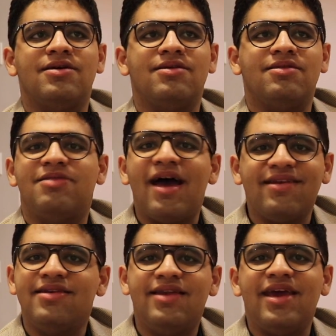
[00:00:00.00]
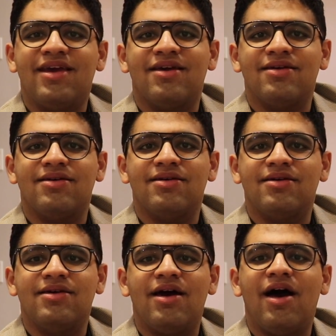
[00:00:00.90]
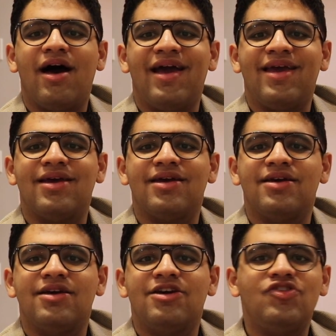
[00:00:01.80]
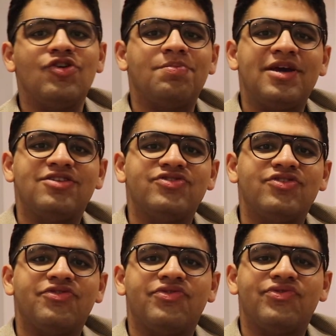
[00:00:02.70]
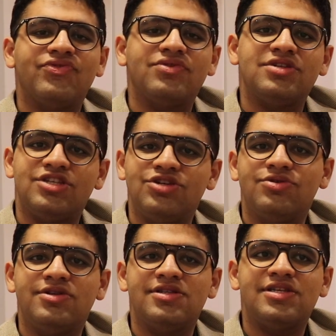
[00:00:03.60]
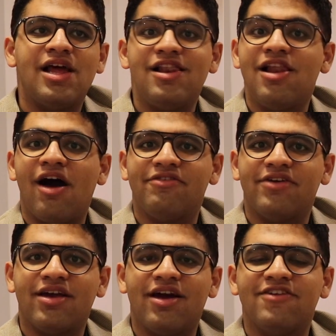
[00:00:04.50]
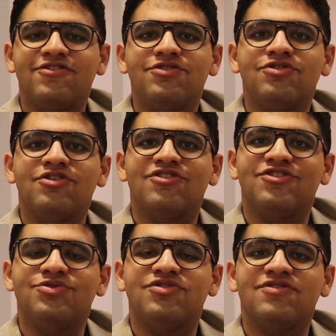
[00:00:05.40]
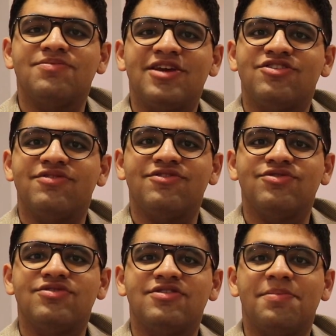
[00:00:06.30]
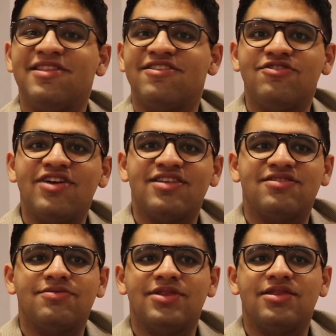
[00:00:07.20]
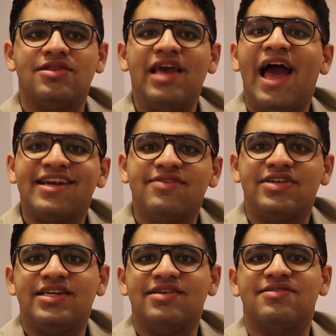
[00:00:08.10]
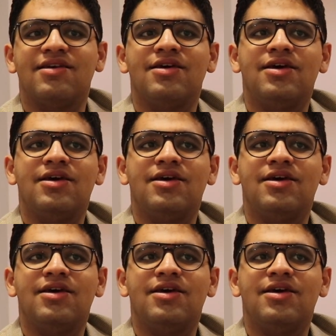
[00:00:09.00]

that day, I took pictures of students laughing. I took pictures of students a bit stressed with the activities.